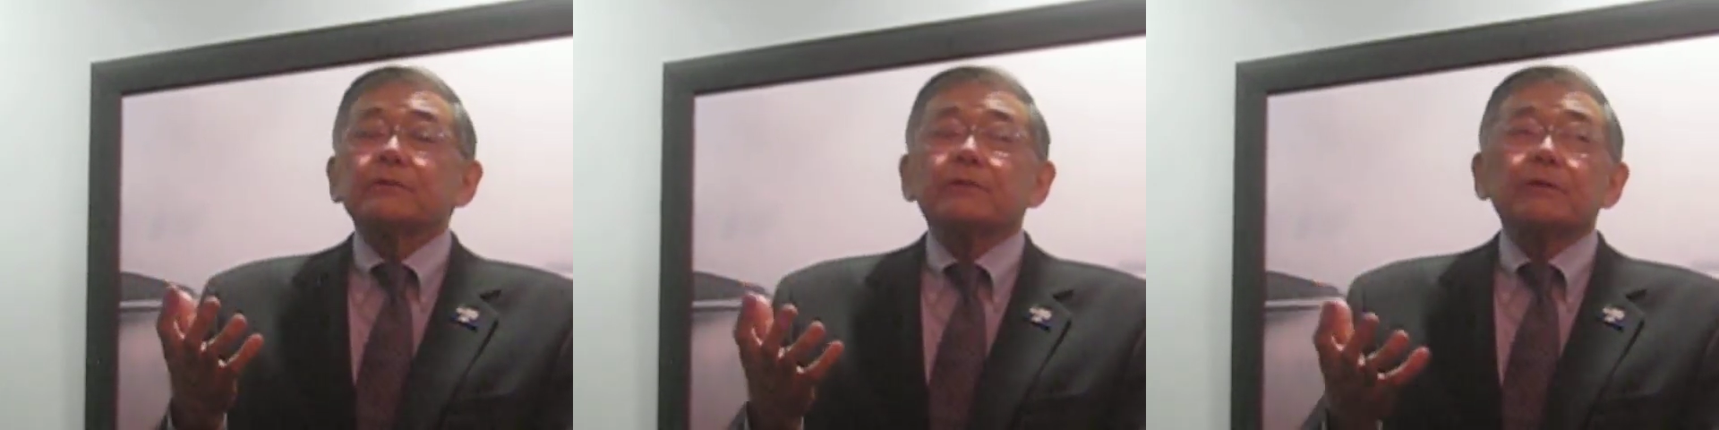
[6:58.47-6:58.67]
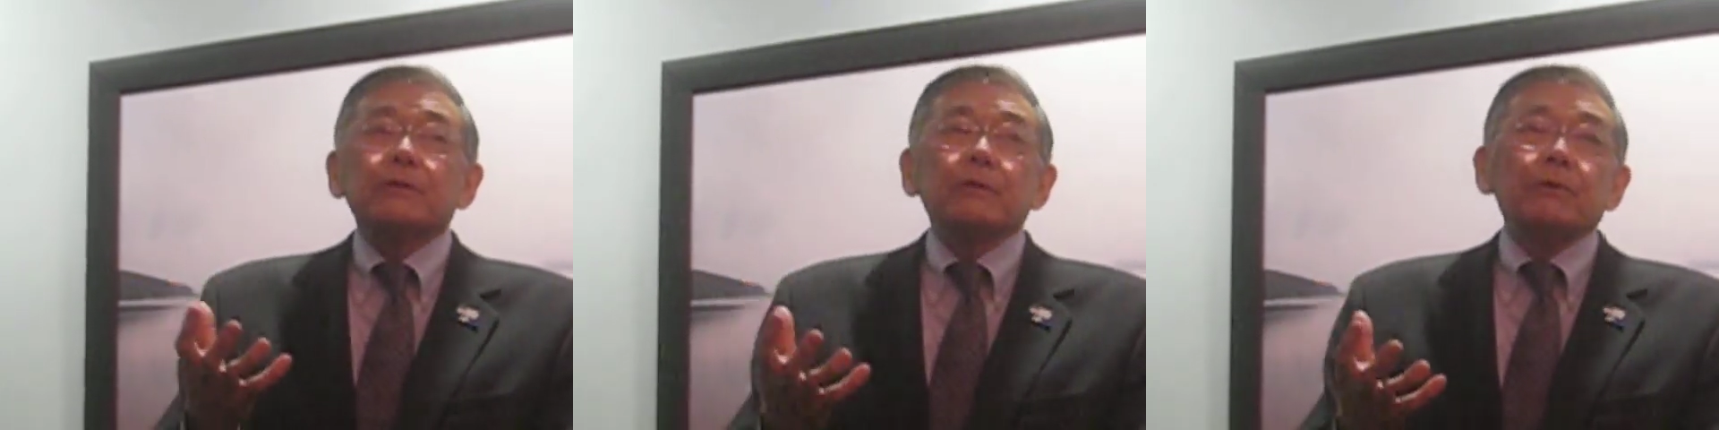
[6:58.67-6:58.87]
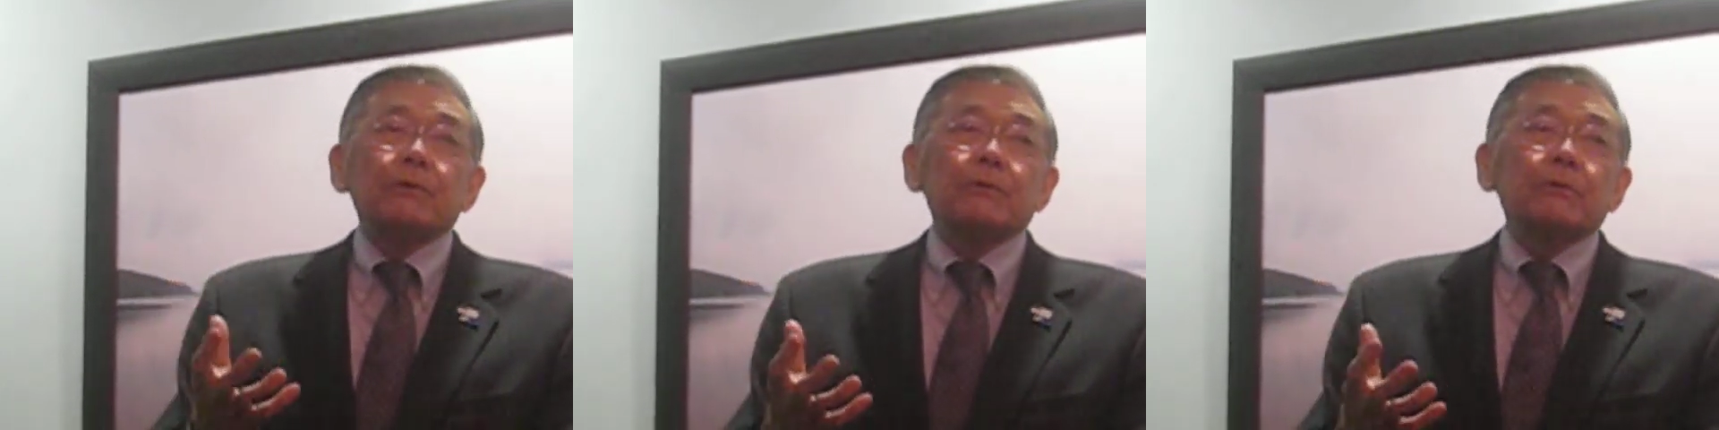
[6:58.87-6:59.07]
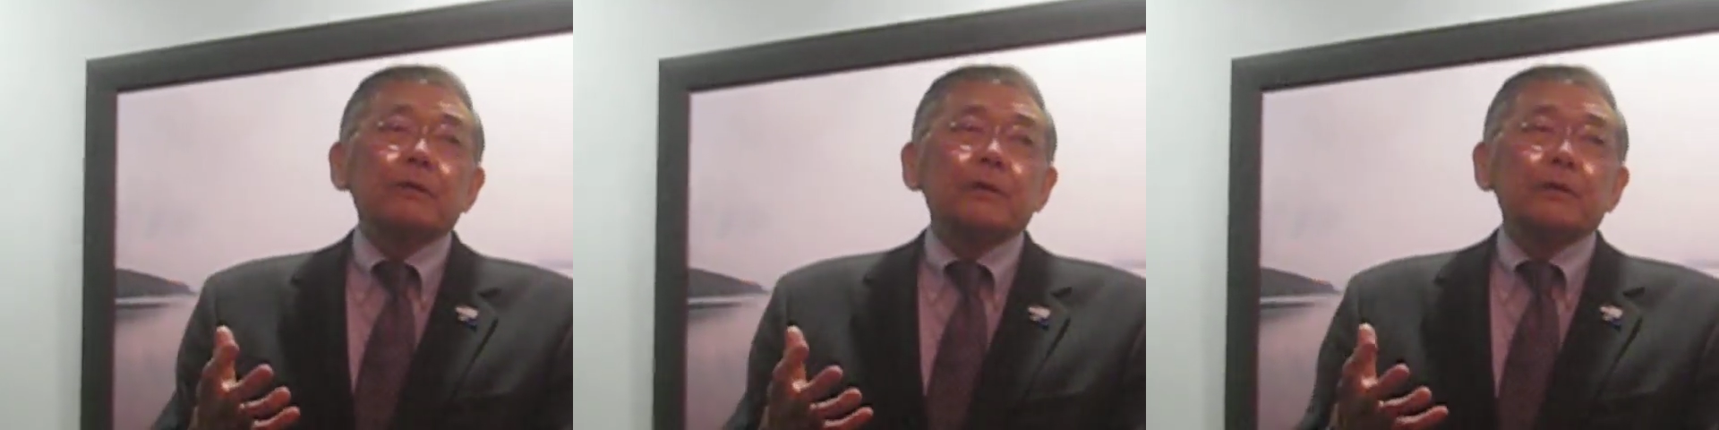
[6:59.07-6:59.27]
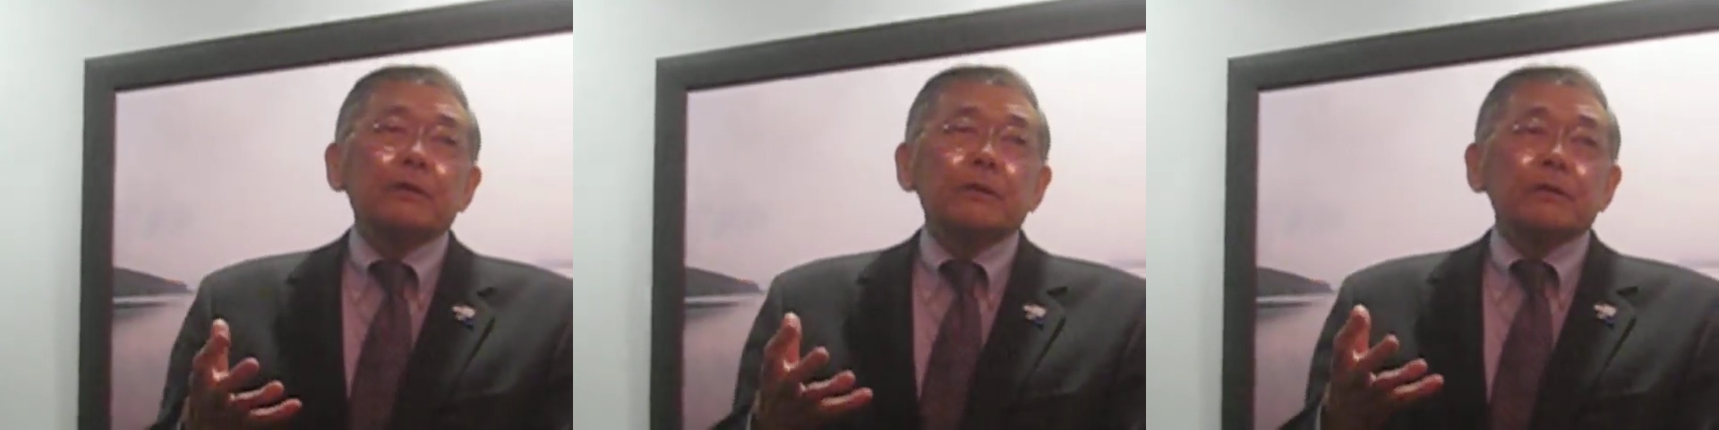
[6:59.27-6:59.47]
to
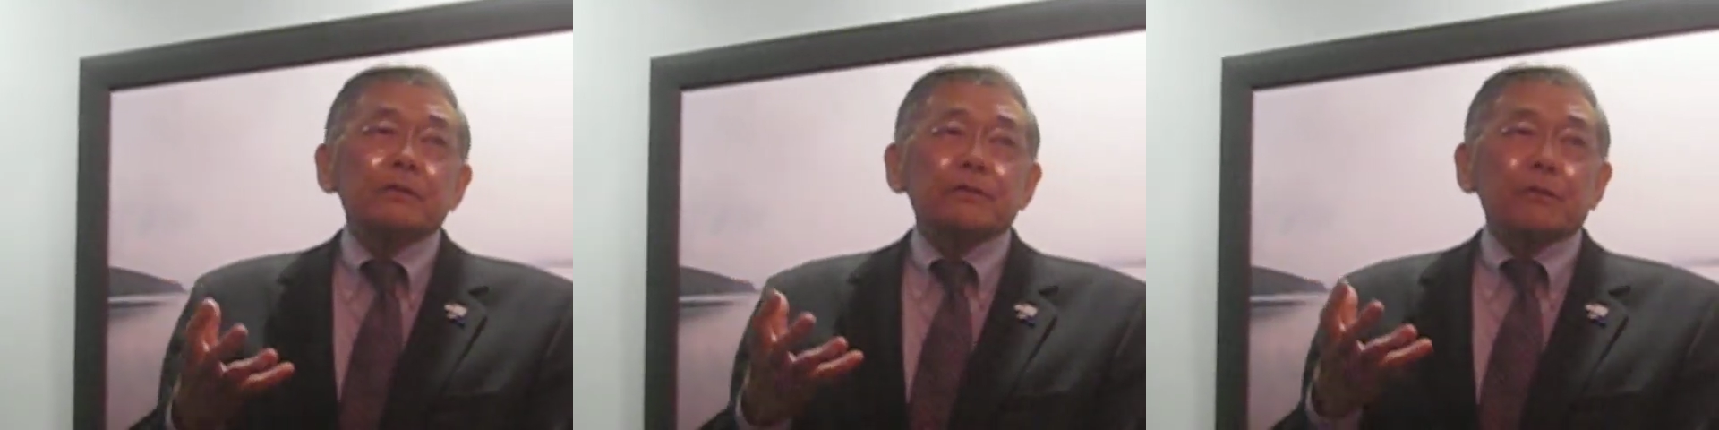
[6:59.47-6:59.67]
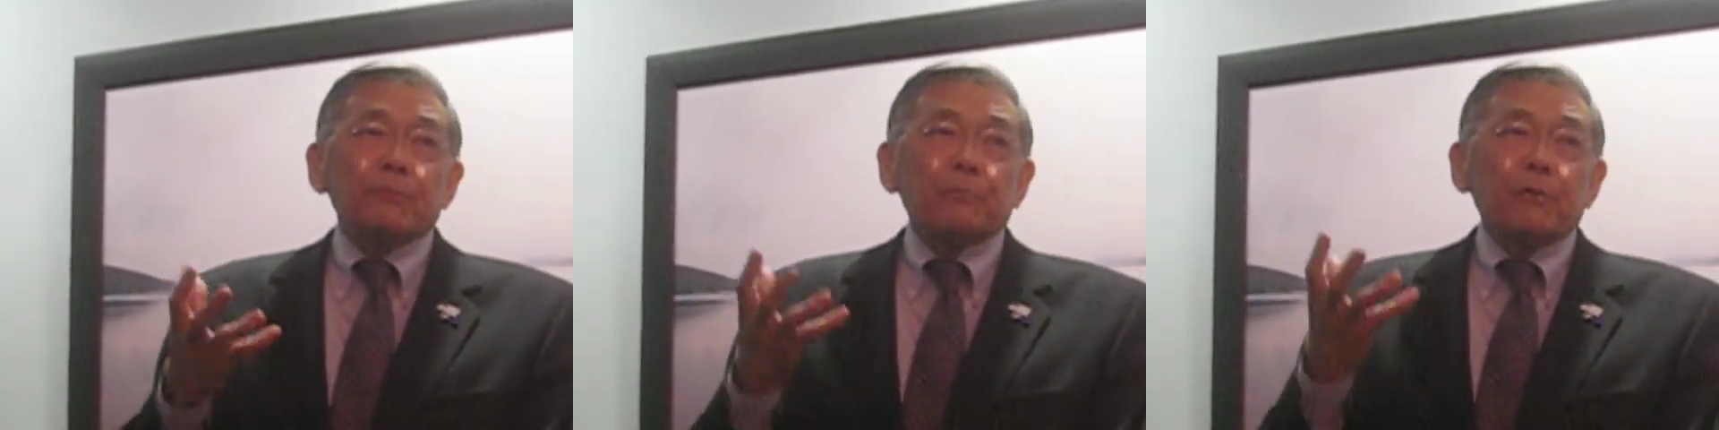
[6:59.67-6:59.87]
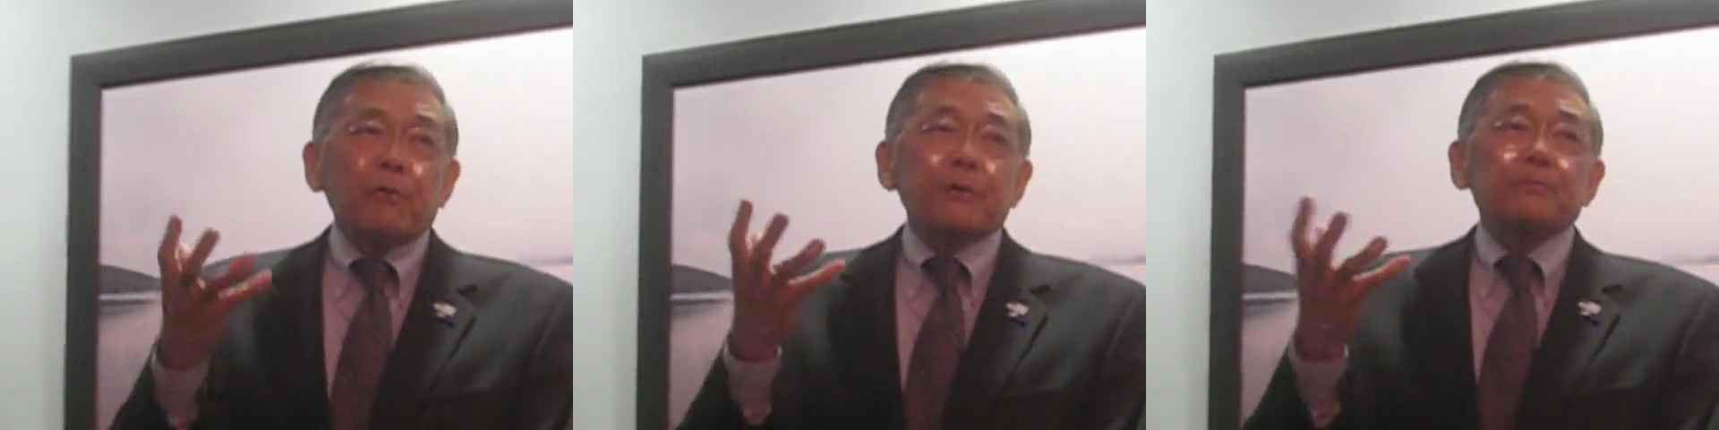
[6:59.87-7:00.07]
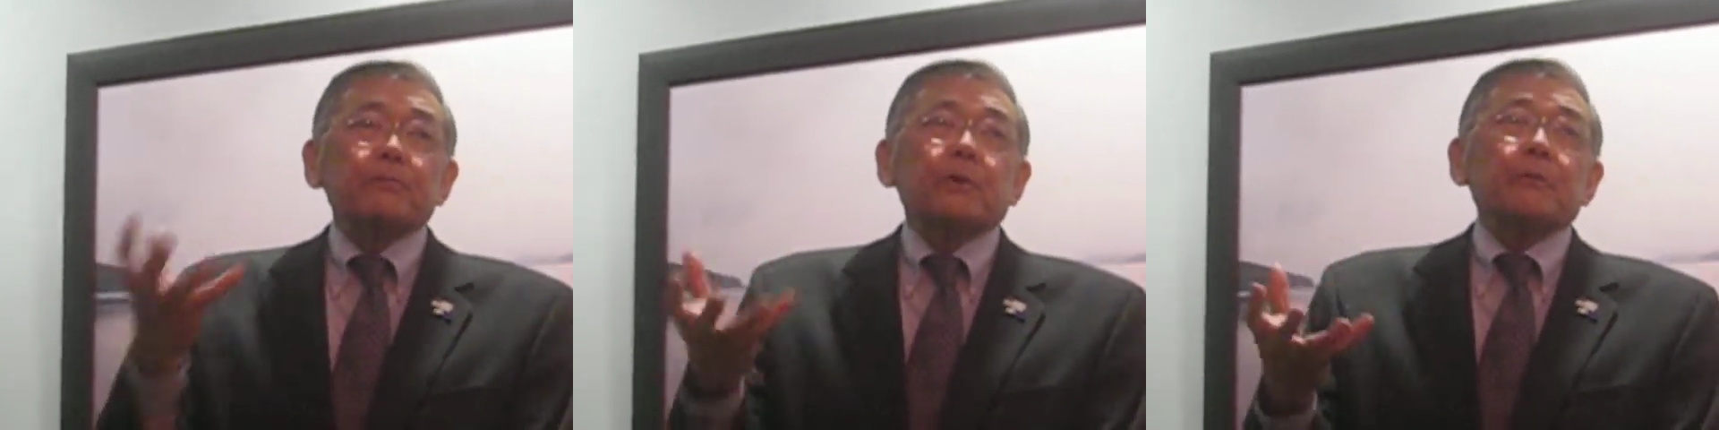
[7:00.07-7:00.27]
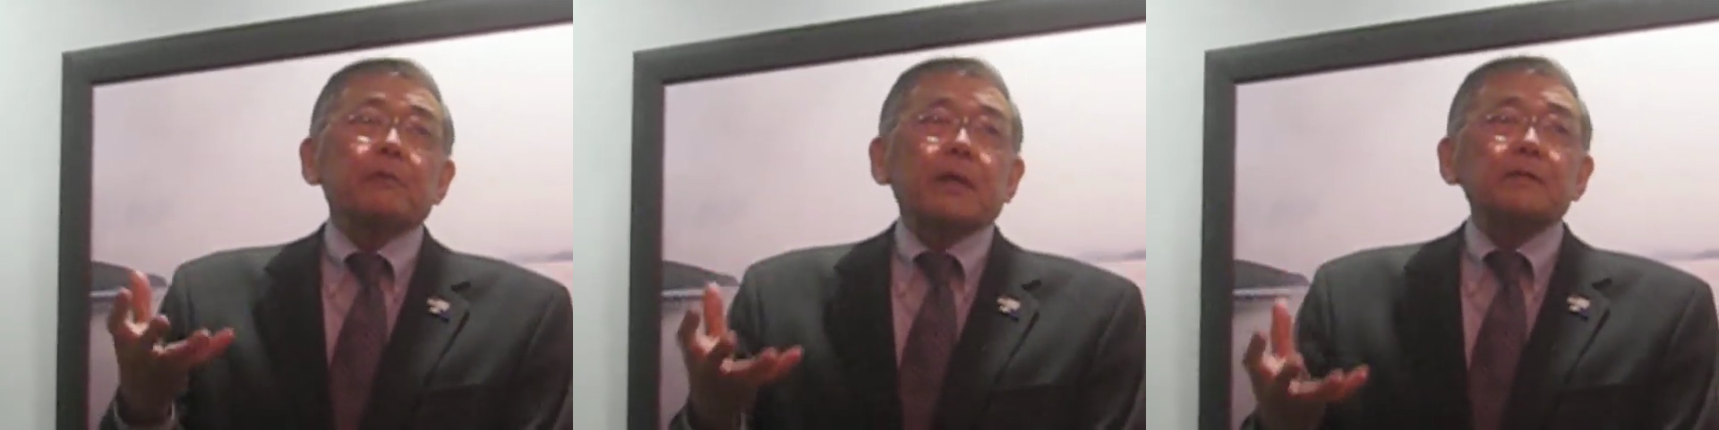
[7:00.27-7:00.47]
support
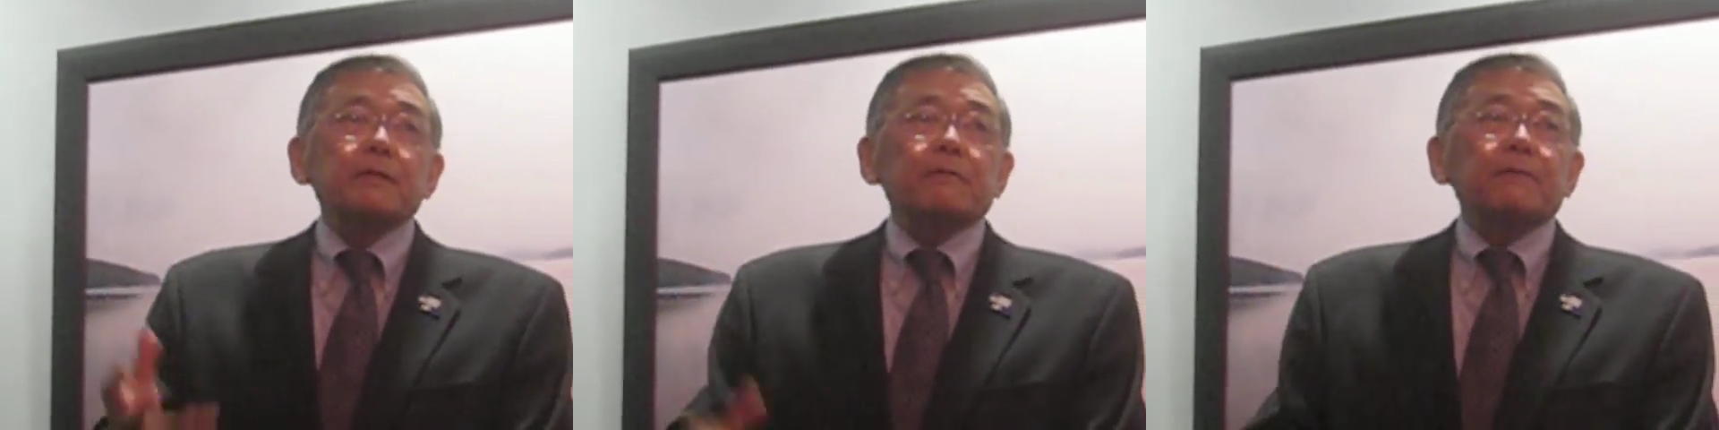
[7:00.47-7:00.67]
progressive